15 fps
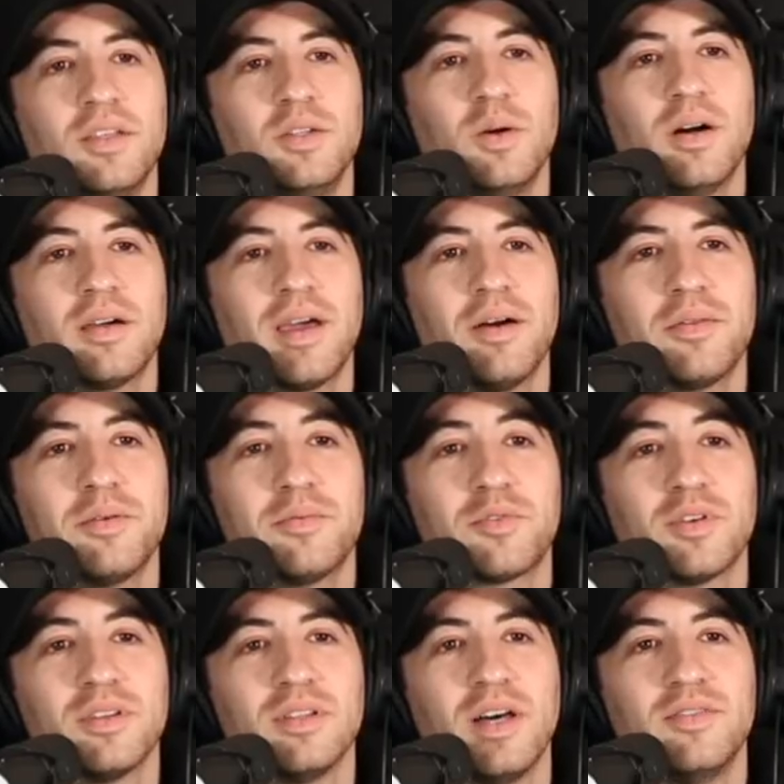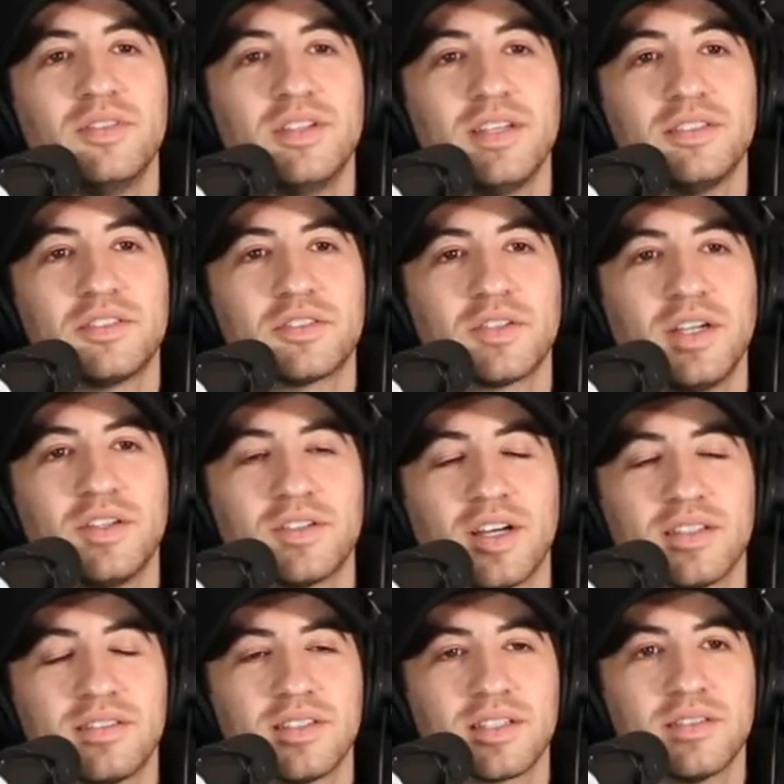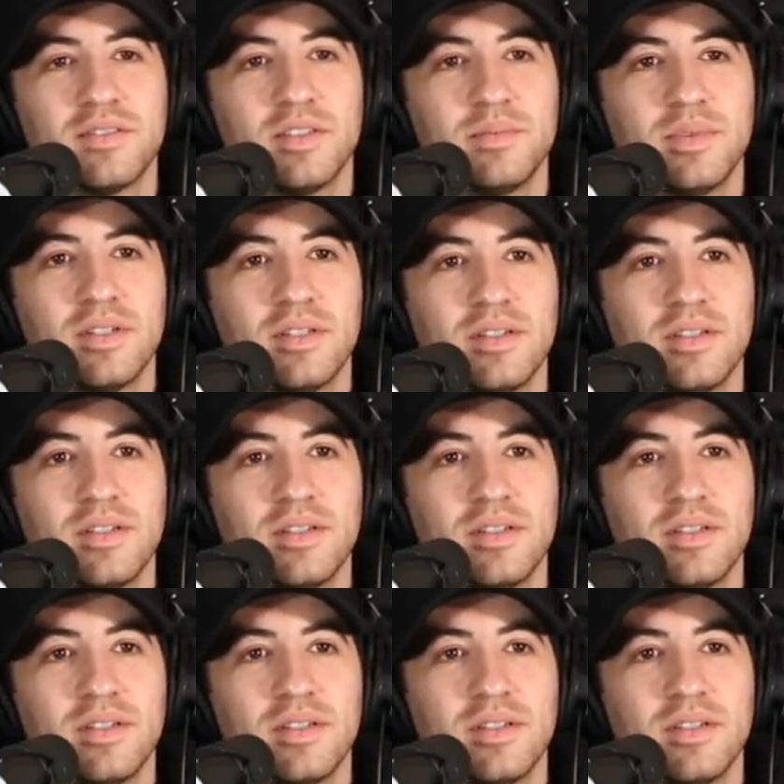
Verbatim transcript: And you hung out with him for 11 days straight. You're not sick of him.